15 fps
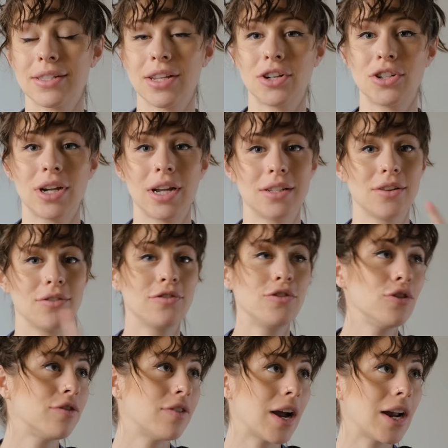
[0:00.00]
such as
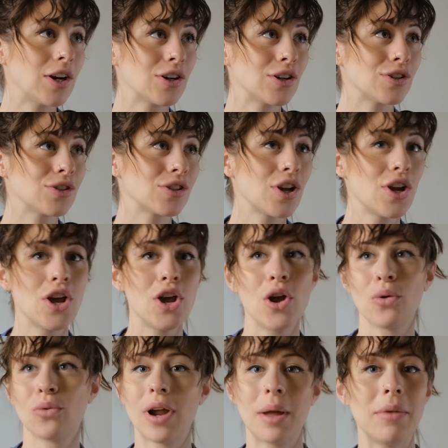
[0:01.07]
Foo Fighters,
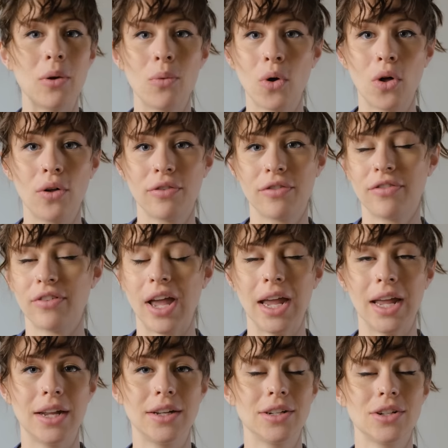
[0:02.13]
Remi Wolf,
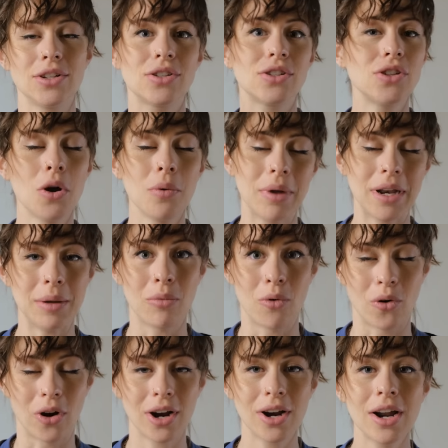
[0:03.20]
and so many
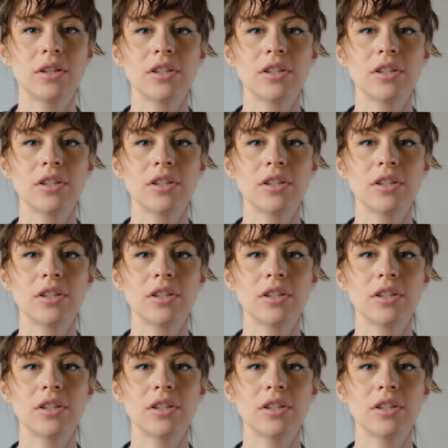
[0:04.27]
more.